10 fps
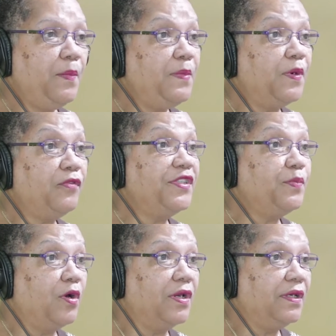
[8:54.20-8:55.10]
people
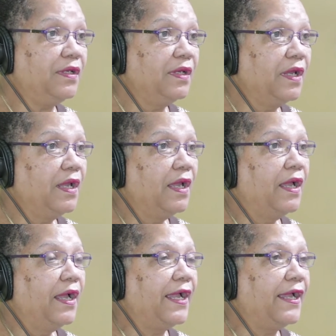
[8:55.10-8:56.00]
respond,
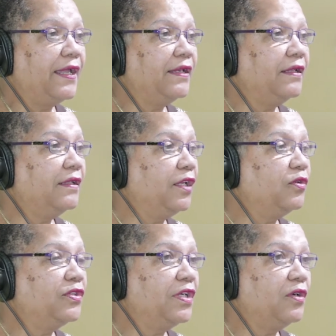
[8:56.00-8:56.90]
and you
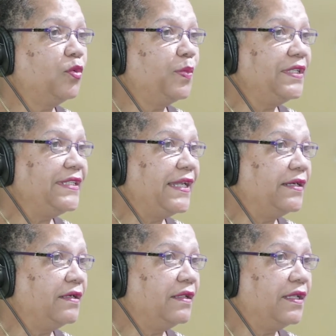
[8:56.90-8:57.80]
know, it's an open
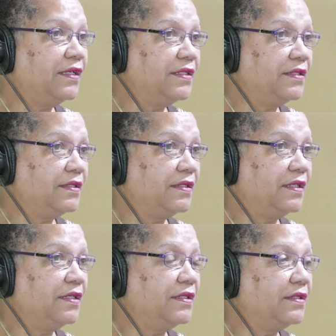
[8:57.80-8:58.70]
tender
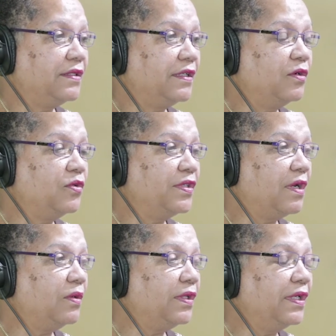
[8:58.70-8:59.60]
that goes
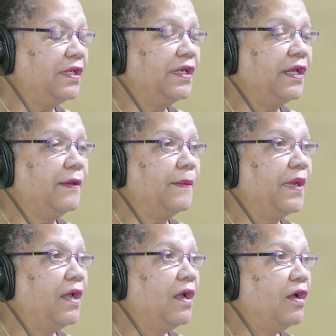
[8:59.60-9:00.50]
out, and
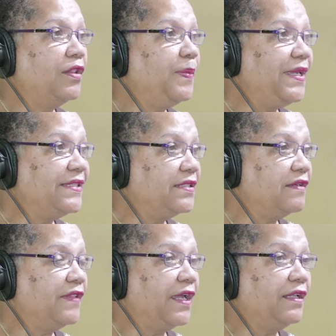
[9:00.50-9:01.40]
on the
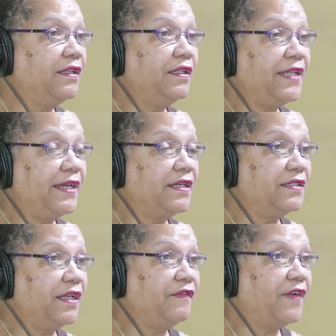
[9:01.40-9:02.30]
basis of that, the
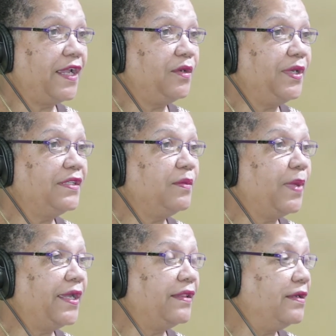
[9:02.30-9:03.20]
tenders are evaluated
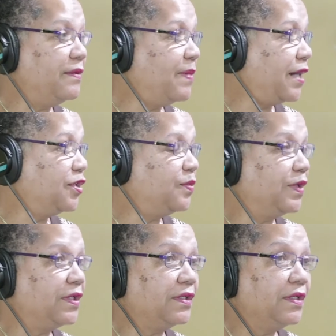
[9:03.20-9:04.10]
by the
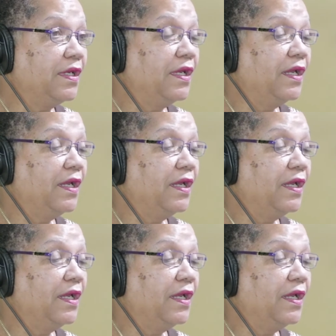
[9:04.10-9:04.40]
management